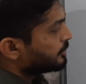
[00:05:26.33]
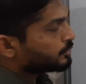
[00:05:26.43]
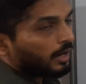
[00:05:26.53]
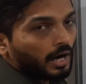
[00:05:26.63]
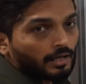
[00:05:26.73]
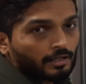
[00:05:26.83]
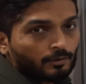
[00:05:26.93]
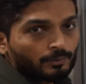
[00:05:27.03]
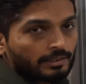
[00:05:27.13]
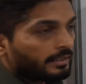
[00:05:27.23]
So
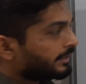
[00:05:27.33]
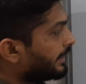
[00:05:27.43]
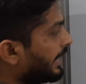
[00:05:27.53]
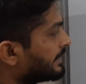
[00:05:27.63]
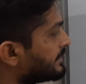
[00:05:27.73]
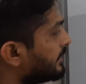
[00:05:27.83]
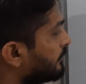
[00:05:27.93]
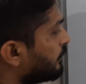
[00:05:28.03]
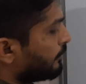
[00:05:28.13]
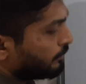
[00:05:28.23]
rr will get
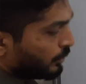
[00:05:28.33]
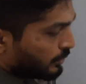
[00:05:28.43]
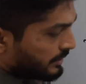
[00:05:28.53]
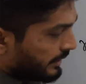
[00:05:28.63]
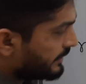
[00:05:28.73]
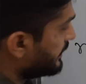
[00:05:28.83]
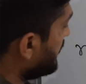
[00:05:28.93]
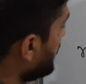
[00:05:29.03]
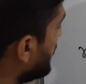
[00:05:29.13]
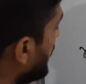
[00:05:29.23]
cancelled from both sides,
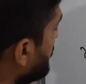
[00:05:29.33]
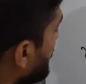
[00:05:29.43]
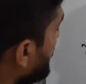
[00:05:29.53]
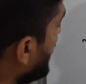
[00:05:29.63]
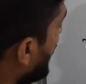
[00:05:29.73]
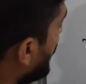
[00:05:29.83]
getting, and we will